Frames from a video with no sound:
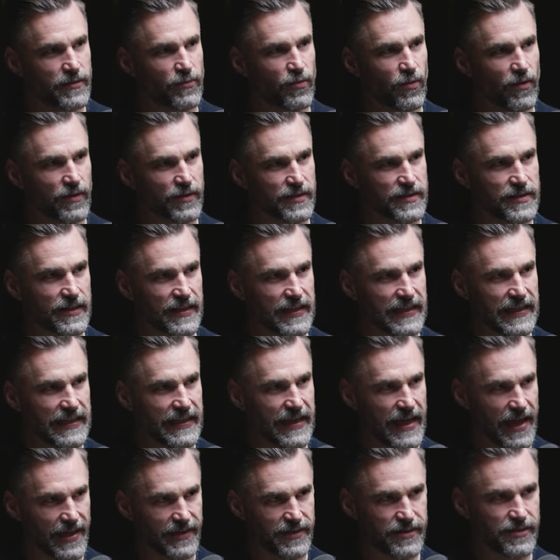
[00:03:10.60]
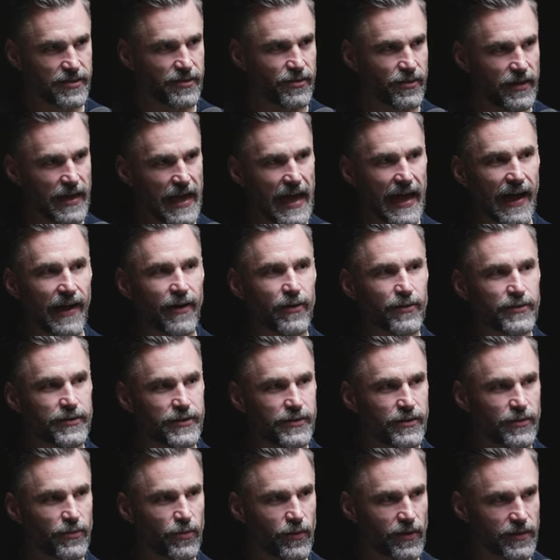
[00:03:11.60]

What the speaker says: do you want to get to, and how do you